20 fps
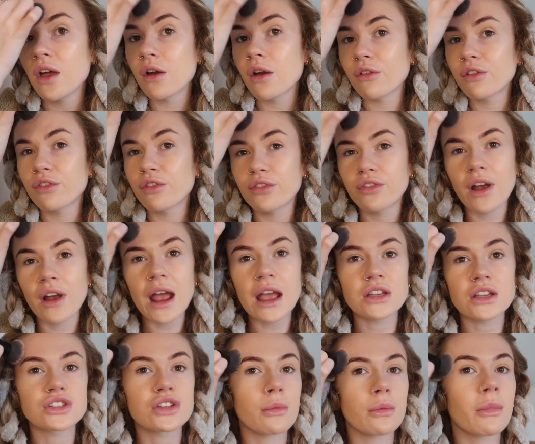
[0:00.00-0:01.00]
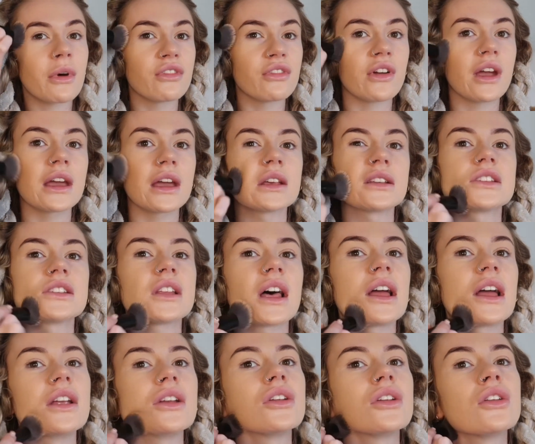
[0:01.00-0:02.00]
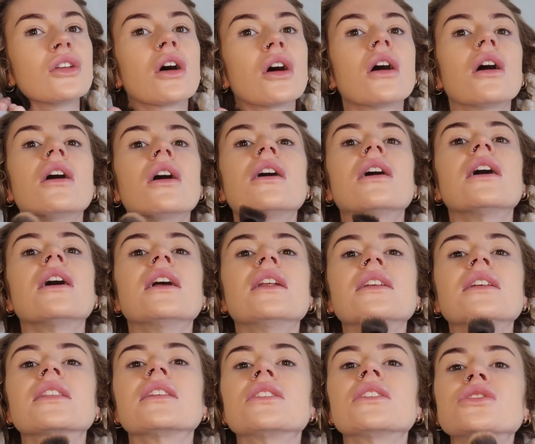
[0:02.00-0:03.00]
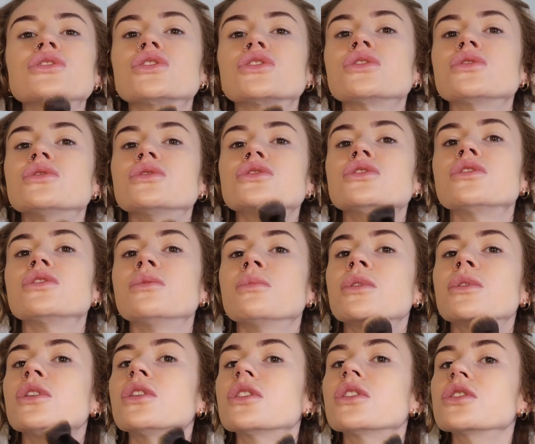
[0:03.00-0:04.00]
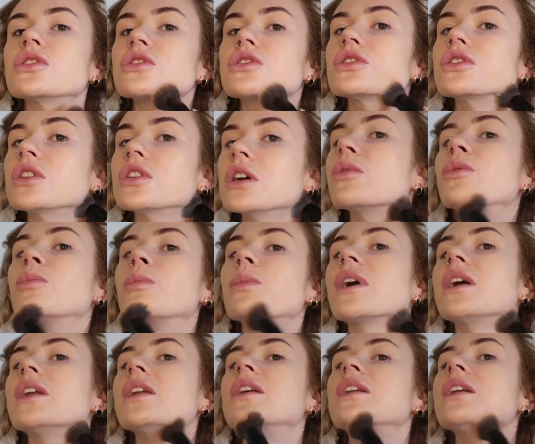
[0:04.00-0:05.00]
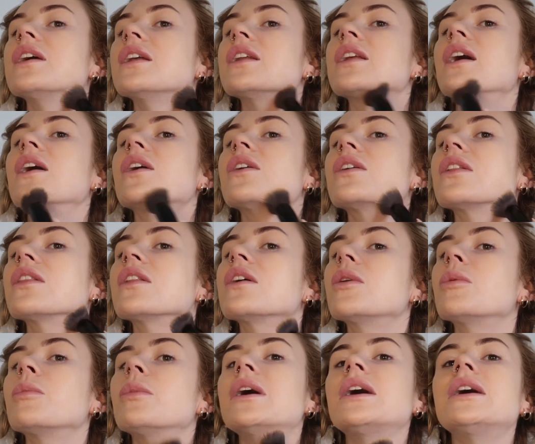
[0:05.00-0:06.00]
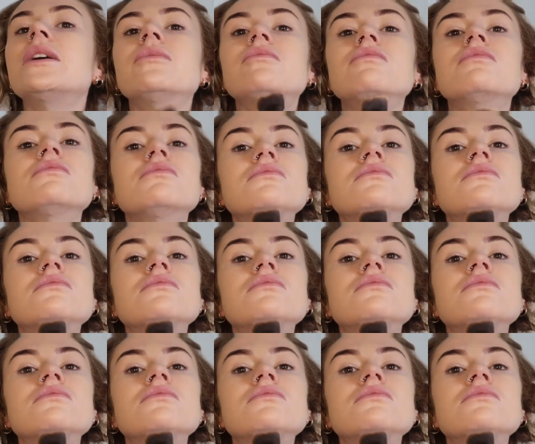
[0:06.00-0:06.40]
fresh on my face, like not anything too much. Just blending it down a little bit.